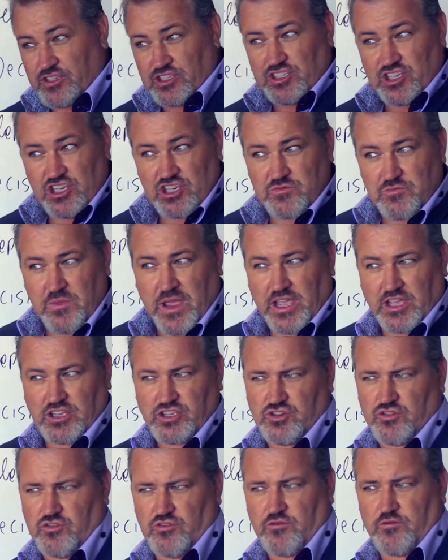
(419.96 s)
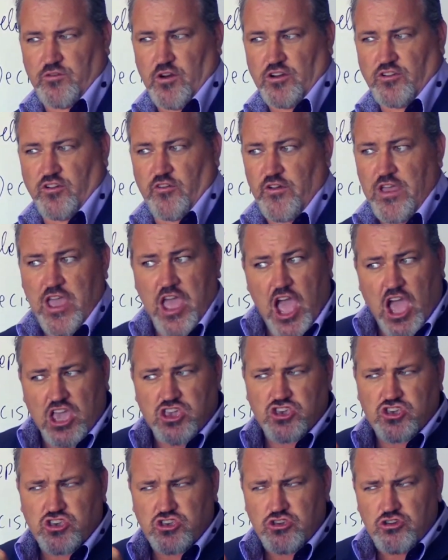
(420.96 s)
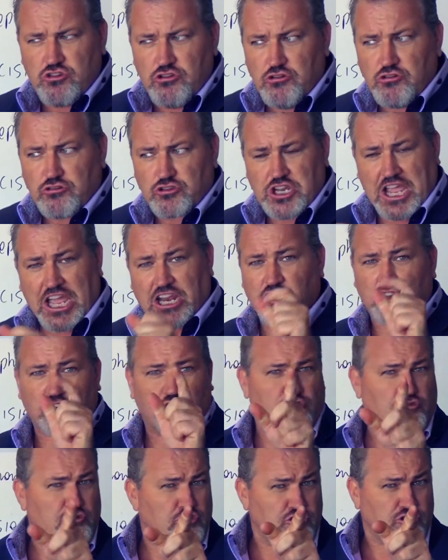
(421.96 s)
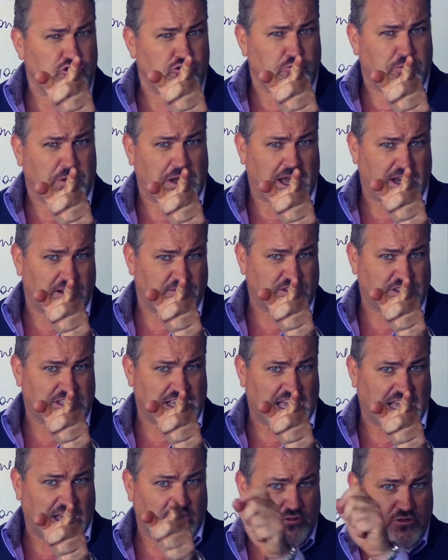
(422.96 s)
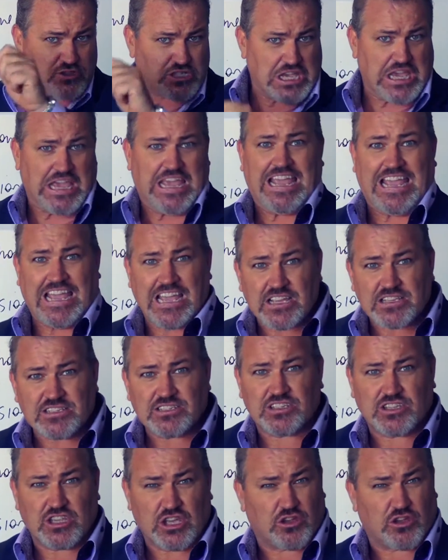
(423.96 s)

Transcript: of decision makers you're in front of. A huge and crucial part of sales is